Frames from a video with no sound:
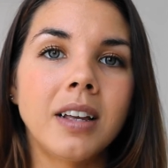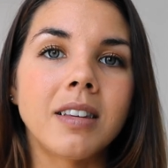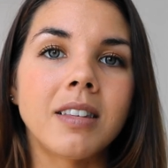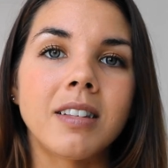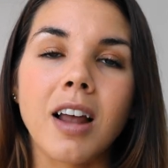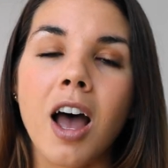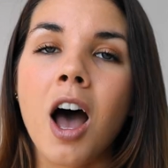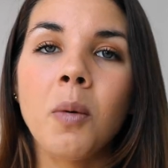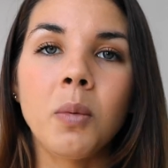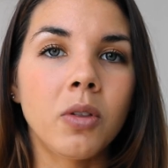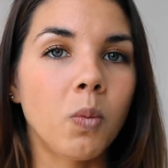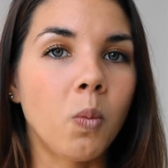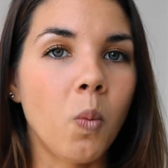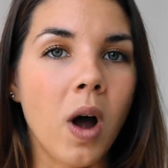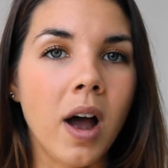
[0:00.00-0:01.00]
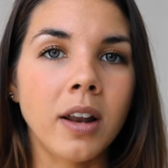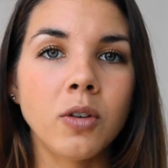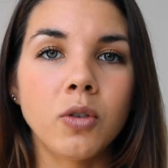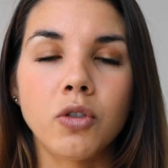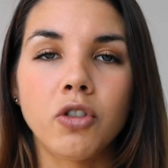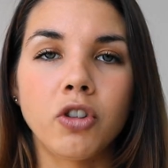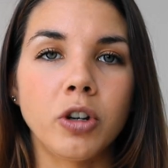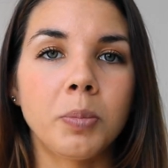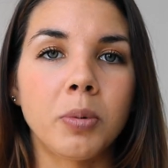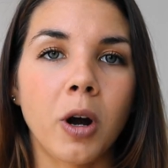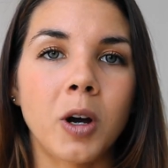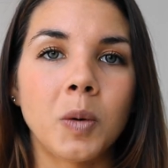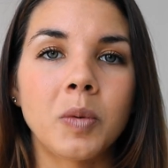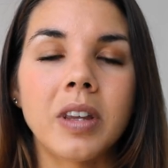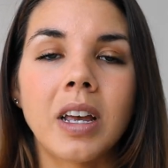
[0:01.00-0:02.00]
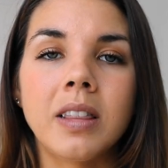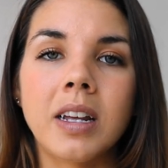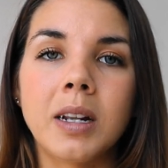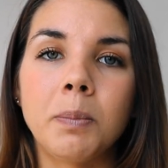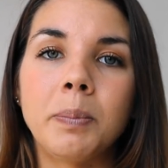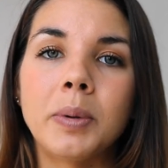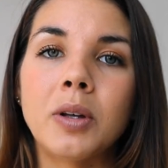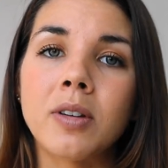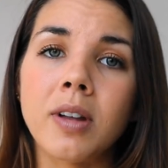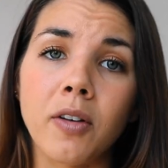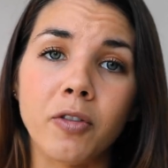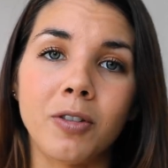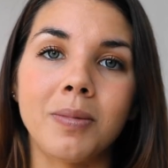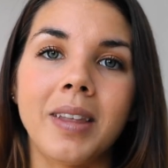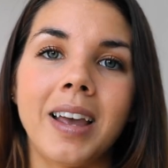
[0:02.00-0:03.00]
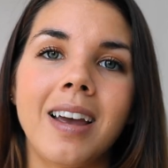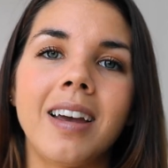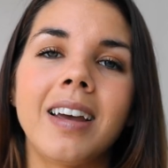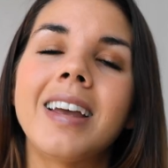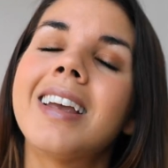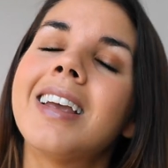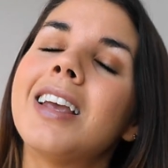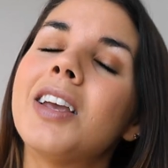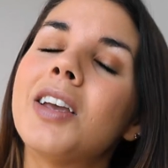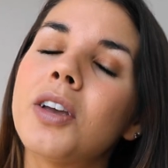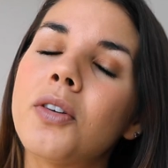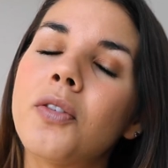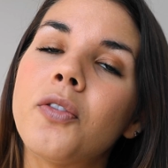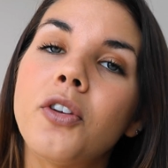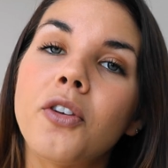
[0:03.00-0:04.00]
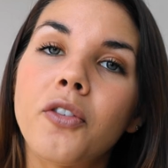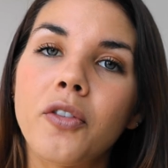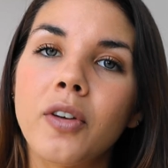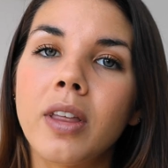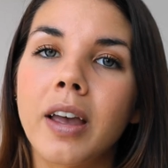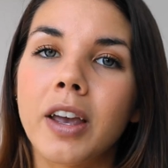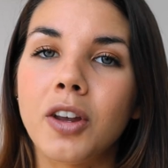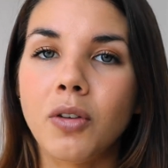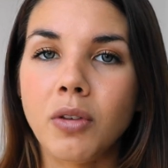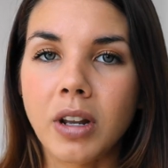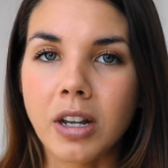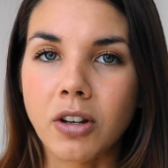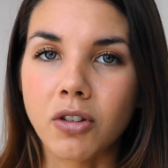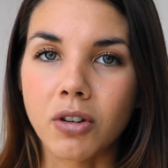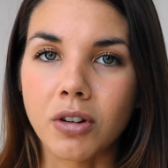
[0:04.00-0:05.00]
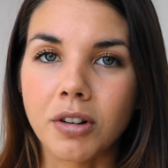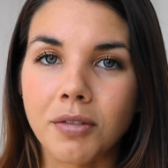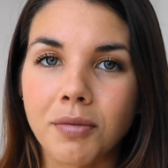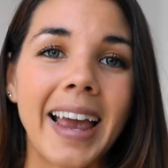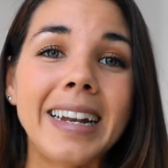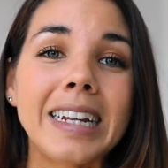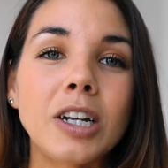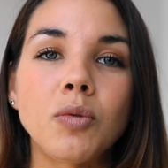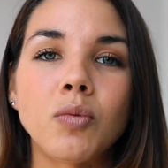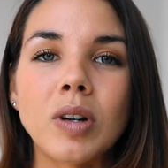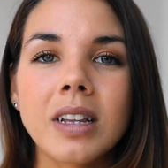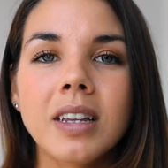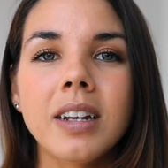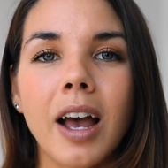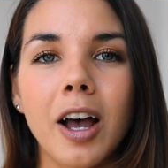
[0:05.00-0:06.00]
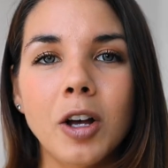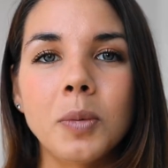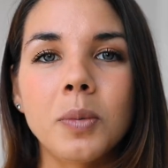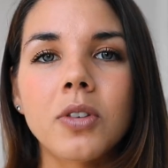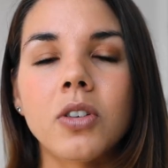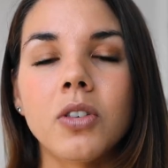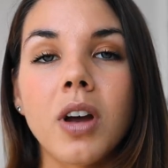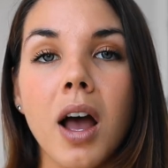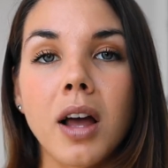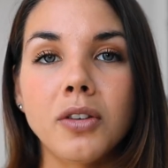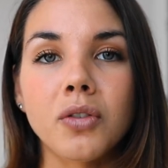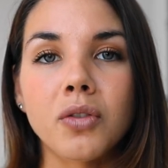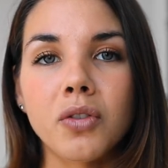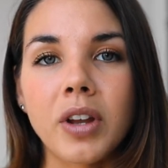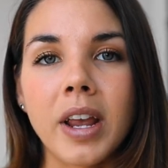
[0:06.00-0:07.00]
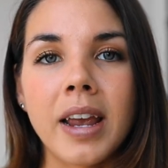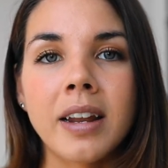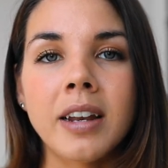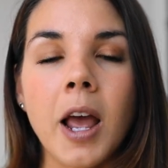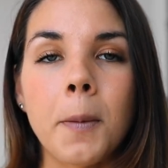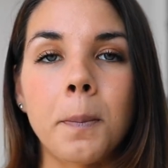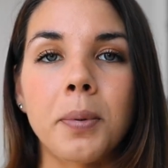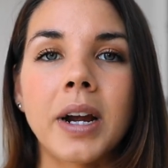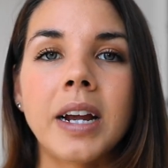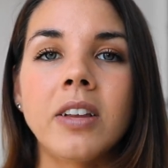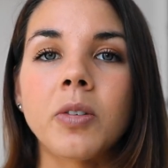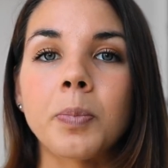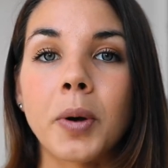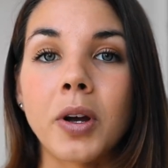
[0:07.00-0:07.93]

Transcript: Start with one or two props and then build up from there if you feel like you need to. And it really helps to understand a brand's